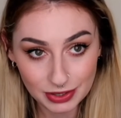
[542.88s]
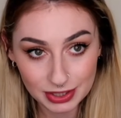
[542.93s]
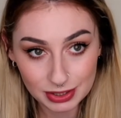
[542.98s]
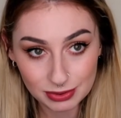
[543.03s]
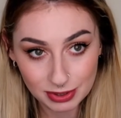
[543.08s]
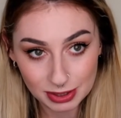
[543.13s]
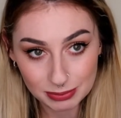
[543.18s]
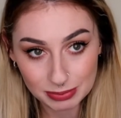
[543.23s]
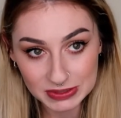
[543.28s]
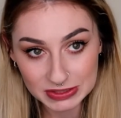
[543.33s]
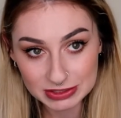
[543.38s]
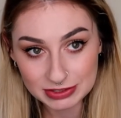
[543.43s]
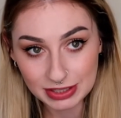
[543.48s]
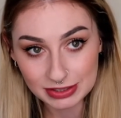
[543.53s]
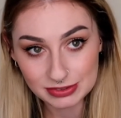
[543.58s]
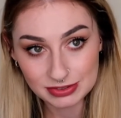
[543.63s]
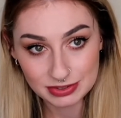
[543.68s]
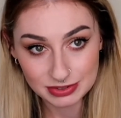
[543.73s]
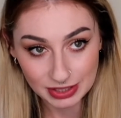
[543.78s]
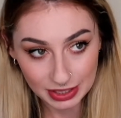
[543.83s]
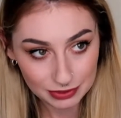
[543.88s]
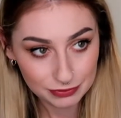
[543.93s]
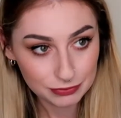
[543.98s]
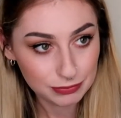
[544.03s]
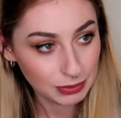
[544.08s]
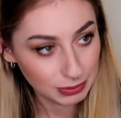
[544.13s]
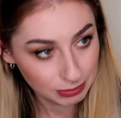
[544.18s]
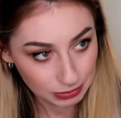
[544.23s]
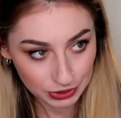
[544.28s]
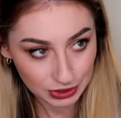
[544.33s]
anyway, but it's like saved
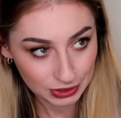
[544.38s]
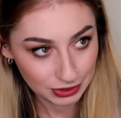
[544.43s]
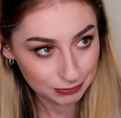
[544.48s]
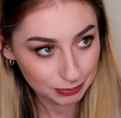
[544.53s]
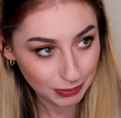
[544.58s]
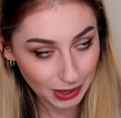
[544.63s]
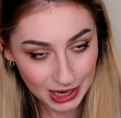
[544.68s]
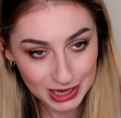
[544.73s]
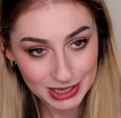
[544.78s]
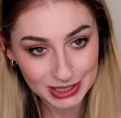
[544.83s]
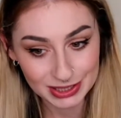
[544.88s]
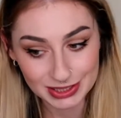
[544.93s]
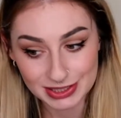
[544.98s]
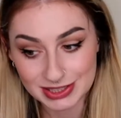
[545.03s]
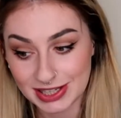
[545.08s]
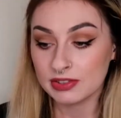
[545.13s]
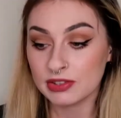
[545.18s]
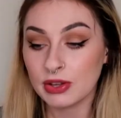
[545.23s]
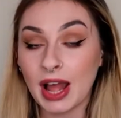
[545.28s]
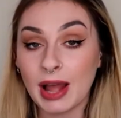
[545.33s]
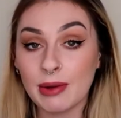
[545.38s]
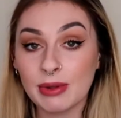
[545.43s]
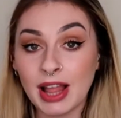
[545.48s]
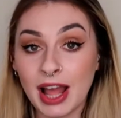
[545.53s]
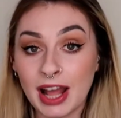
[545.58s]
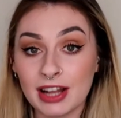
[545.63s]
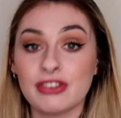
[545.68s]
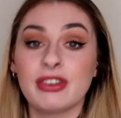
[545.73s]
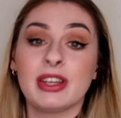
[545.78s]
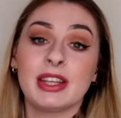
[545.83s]
me money buying it. So I will
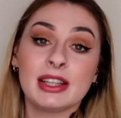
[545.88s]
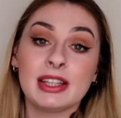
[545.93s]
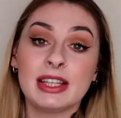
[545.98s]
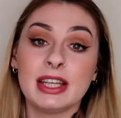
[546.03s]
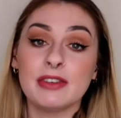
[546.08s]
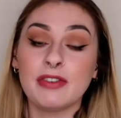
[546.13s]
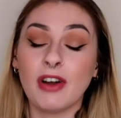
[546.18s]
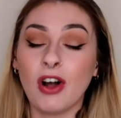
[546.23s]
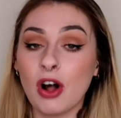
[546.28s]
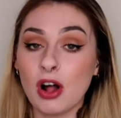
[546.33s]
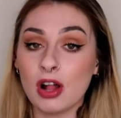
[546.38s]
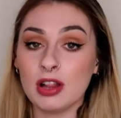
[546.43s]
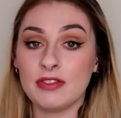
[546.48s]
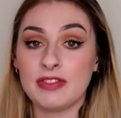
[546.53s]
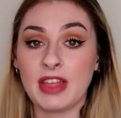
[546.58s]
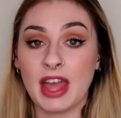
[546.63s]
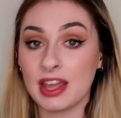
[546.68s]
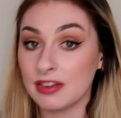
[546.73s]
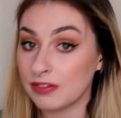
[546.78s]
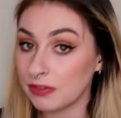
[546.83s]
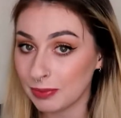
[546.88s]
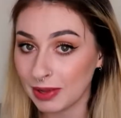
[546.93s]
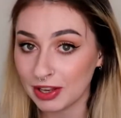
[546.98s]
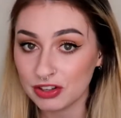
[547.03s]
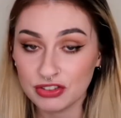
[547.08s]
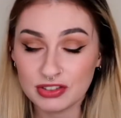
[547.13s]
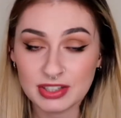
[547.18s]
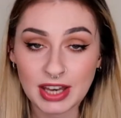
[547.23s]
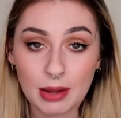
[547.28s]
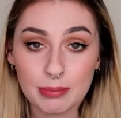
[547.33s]
actually leave all of their
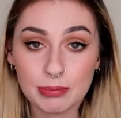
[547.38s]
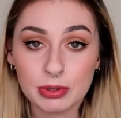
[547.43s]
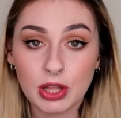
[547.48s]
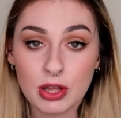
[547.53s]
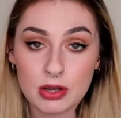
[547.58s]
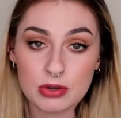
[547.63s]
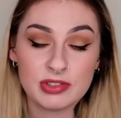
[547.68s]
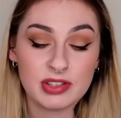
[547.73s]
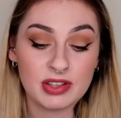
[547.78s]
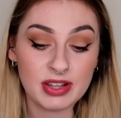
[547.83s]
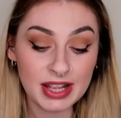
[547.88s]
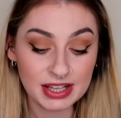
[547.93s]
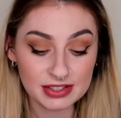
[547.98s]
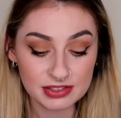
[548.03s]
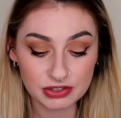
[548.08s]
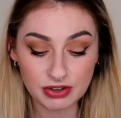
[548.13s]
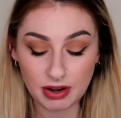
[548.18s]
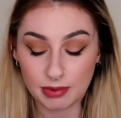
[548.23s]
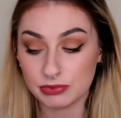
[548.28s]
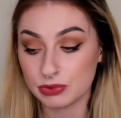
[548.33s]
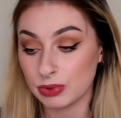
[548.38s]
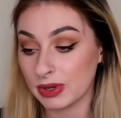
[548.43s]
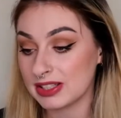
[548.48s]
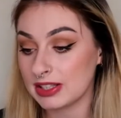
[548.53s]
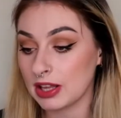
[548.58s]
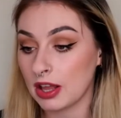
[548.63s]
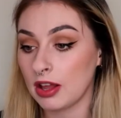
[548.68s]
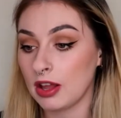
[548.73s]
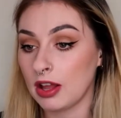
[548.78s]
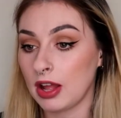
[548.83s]
information down below. So Instagram,
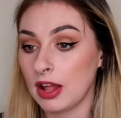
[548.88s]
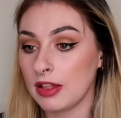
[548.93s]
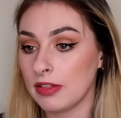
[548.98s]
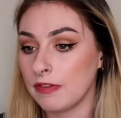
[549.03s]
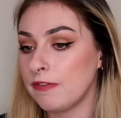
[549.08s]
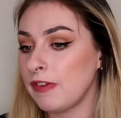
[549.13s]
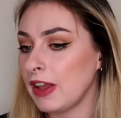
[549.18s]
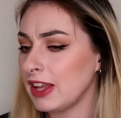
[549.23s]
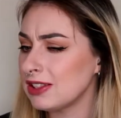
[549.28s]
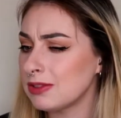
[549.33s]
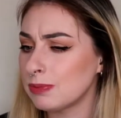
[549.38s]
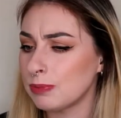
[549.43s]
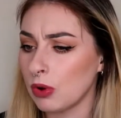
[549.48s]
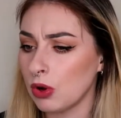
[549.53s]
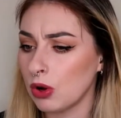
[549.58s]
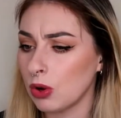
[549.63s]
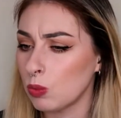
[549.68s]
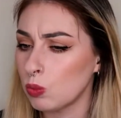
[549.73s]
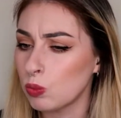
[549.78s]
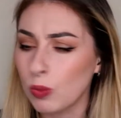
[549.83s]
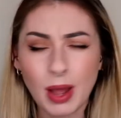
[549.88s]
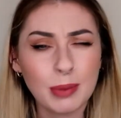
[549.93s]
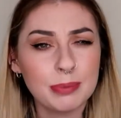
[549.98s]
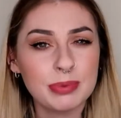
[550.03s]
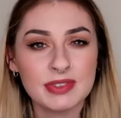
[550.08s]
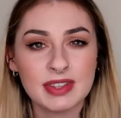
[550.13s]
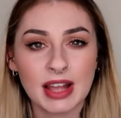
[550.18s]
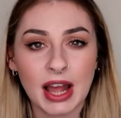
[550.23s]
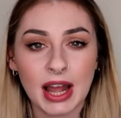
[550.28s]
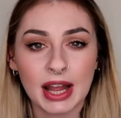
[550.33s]
Twitter, Facebook,
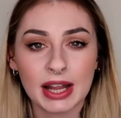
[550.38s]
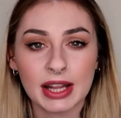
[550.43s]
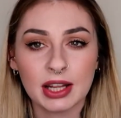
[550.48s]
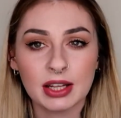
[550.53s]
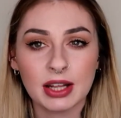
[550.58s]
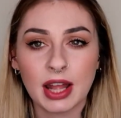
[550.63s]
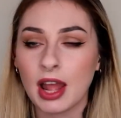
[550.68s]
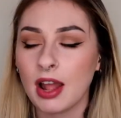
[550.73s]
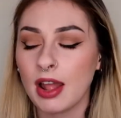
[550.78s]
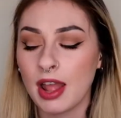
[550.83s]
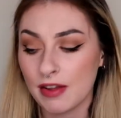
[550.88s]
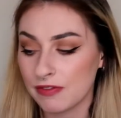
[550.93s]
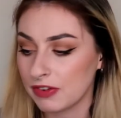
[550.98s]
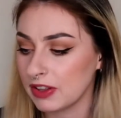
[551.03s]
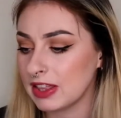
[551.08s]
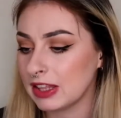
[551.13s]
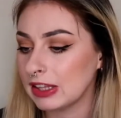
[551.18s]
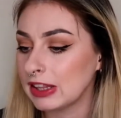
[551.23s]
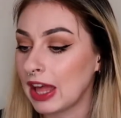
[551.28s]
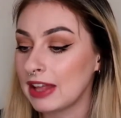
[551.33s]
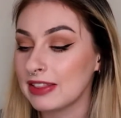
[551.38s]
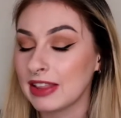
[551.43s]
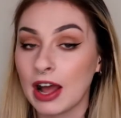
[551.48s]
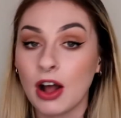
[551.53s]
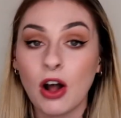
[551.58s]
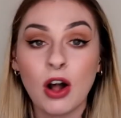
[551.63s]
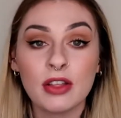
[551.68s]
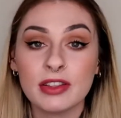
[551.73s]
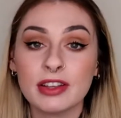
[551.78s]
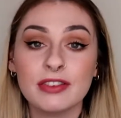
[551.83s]
website, everything like that,
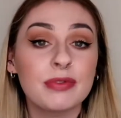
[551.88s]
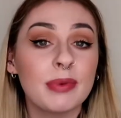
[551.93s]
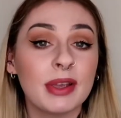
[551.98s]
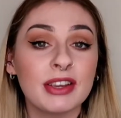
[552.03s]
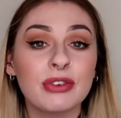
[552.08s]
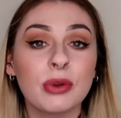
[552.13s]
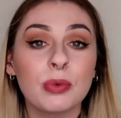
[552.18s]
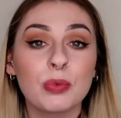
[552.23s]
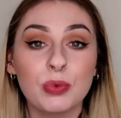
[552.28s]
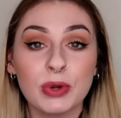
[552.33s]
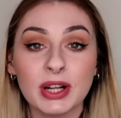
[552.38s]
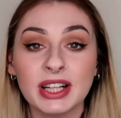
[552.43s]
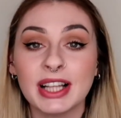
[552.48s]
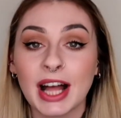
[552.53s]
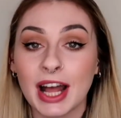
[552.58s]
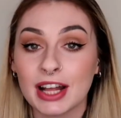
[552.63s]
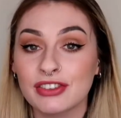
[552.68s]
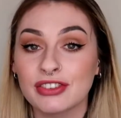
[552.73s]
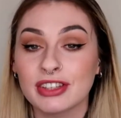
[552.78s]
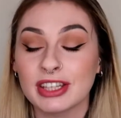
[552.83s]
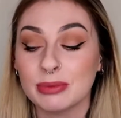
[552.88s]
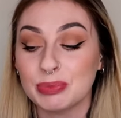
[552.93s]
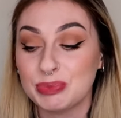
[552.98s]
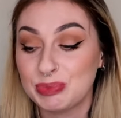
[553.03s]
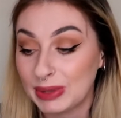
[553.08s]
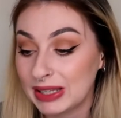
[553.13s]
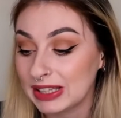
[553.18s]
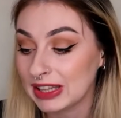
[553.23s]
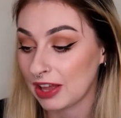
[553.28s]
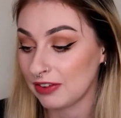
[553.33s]
all the information will actually
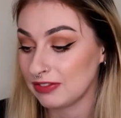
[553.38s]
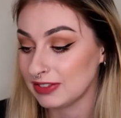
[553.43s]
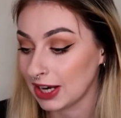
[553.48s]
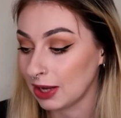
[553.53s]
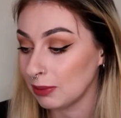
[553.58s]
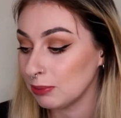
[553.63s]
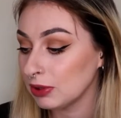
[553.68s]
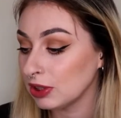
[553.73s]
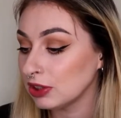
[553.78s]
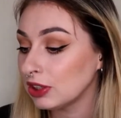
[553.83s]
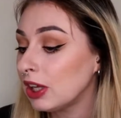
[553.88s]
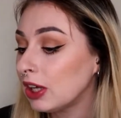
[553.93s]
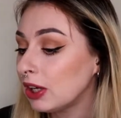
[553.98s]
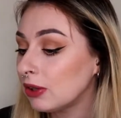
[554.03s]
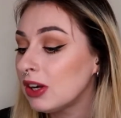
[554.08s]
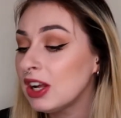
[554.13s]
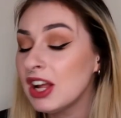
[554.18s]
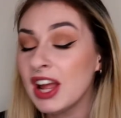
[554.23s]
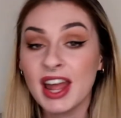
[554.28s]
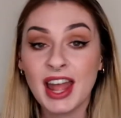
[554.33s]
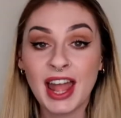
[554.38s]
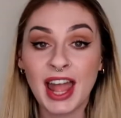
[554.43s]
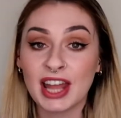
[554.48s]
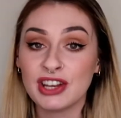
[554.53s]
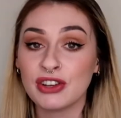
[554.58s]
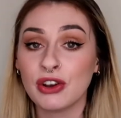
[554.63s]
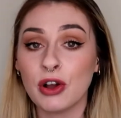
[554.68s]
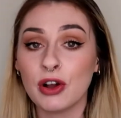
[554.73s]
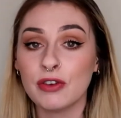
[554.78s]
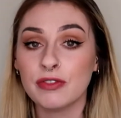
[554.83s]
be left down below. Head
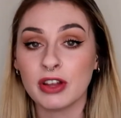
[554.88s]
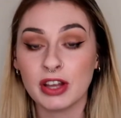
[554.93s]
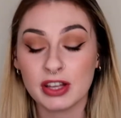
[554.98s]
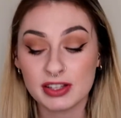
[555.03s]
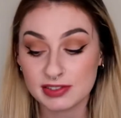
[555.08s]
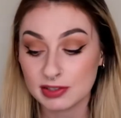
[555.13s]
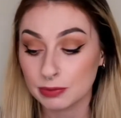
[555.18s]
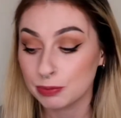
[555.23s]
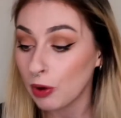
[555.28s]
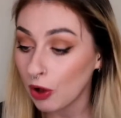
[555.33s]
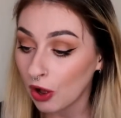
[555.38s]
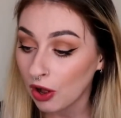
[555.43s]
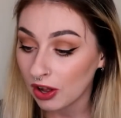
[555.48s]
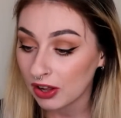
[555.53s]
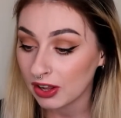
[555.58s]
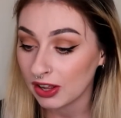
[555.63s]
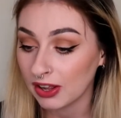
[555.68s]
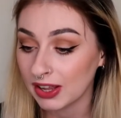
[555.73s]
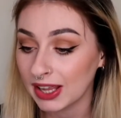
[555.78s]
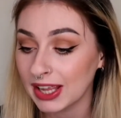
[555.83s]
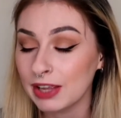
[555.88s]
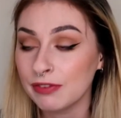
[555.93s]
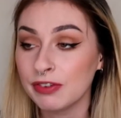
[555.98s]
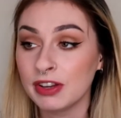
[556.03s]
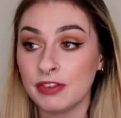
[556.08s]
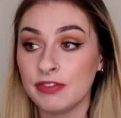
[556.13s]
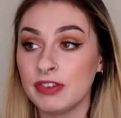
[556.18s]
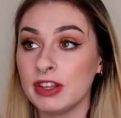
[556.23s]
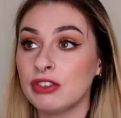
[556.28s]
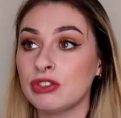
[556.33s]
on over, support her, even
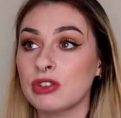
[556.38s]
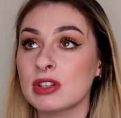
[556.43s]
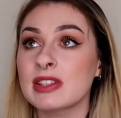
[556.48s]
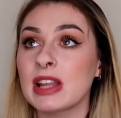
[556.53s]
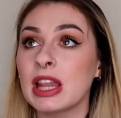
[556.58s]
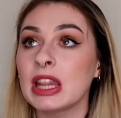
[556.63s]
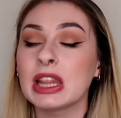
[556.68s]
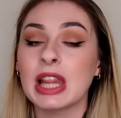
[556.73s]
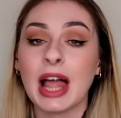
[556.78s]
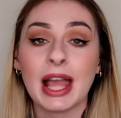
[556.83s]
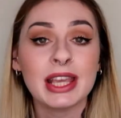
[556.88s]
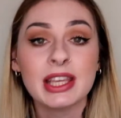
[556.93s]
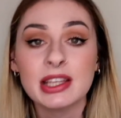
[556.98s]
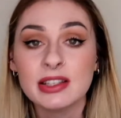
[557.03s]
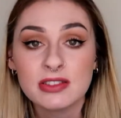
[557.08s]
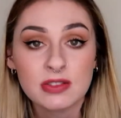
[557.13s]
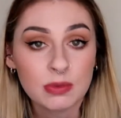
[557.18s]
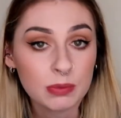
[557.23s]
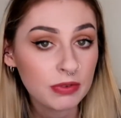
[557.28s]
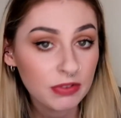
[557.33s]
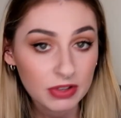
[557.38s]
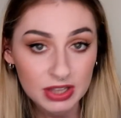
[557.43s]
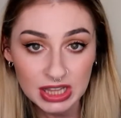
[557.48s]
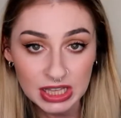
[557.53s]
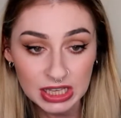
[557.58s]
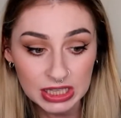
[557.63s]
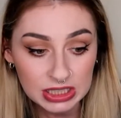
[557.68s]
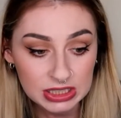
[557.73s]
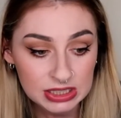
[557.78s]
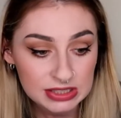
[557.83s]
if it's just liking some of the
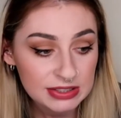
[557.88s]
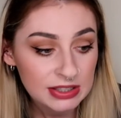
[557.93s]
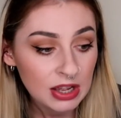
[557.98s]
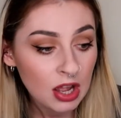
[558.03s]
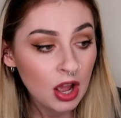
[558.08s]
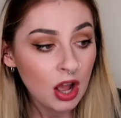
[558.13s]
things